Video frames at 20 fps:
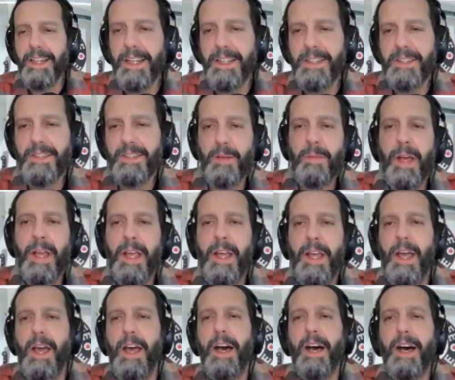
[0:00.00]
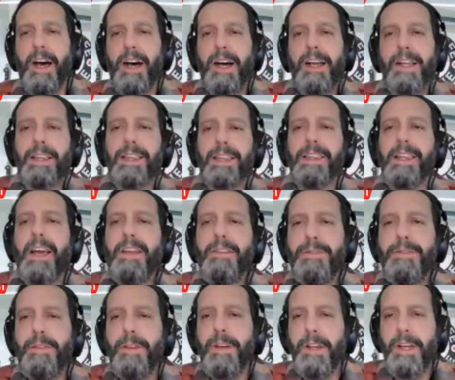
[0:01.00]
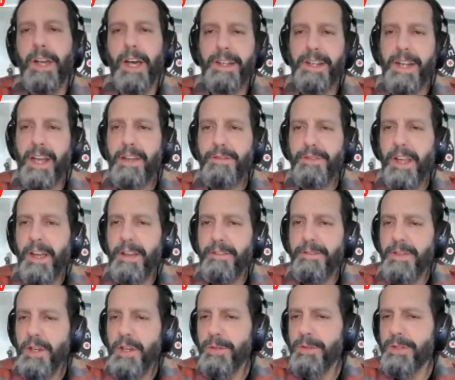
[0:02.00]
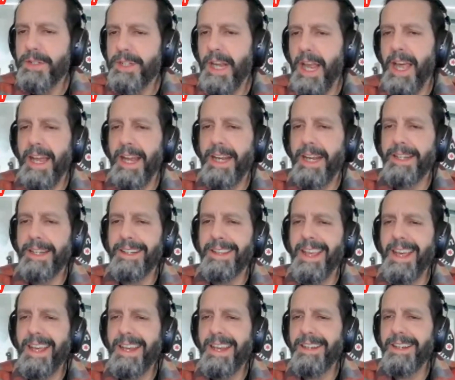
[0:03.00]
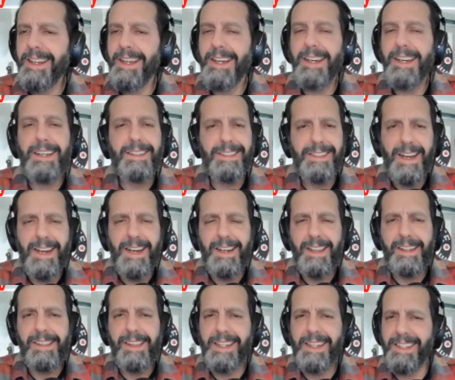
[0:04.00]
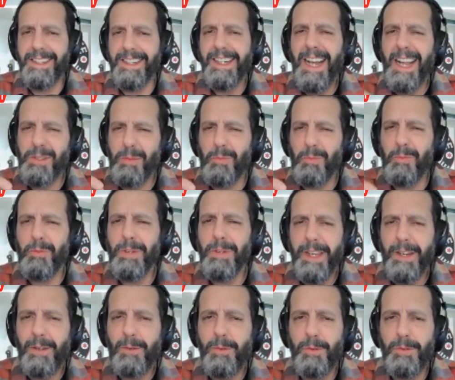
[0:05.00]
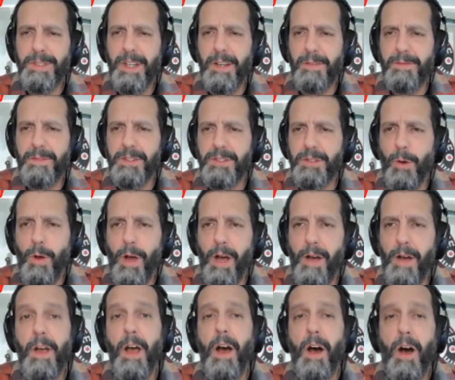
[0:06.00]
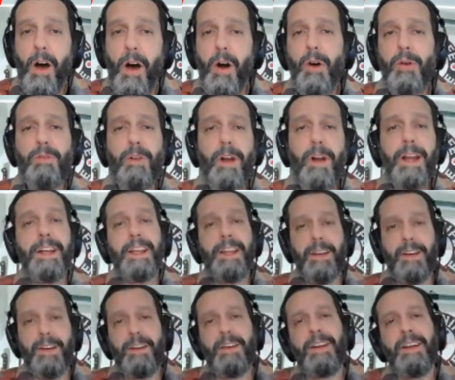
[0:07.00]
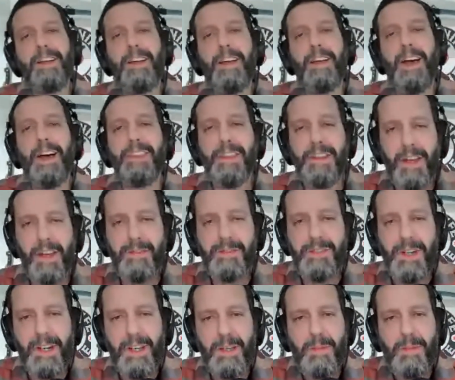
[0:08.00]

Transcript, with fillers: at some uh, life, uh, knife life news, and then uh, state of the collection. Got some really cool stuff to show off. All right here on the Knife Junkie